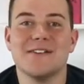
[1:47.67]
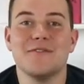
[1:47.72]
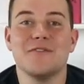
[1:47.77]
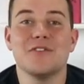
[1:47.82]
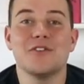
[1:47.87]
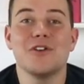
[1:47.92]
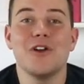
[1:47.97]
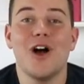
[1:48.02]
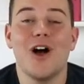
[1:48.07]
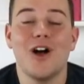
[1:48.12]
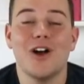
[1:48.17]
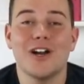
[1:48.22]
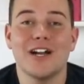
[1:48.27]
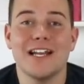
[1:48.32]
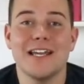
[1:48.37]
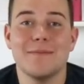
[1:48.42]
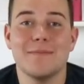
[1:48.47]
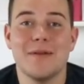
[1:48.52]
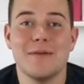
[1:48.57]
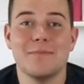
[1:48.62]
So if you're not
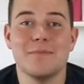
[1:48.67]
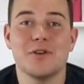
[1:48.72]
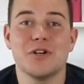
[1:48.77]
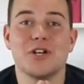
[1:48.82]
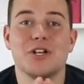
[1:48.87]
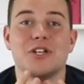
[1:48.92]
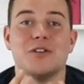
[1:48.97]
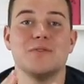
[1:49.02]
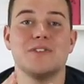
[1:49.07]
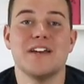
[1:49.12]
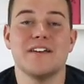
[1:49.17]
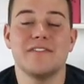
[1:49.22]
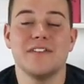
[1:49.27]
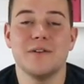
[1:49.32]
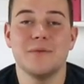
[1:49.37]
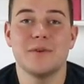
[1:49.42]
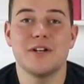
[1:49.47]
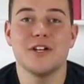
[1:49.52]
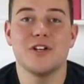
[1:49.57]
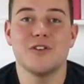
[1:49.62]
already a member, you
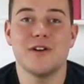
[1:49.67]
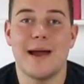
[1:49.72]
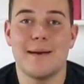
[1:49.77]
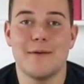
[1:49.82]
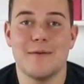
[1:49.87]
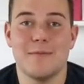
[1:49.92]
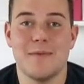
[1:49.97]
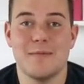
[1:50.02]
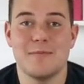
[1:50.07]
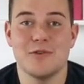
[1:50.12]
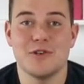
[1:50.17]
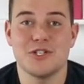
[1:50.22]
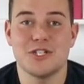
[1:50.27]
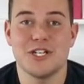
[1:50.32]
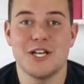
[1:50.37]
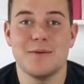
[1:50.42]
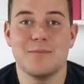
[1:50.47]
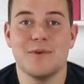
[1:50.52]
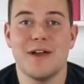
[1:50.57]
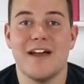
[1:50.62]
definitely want to grab a
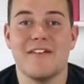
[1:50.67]
membership.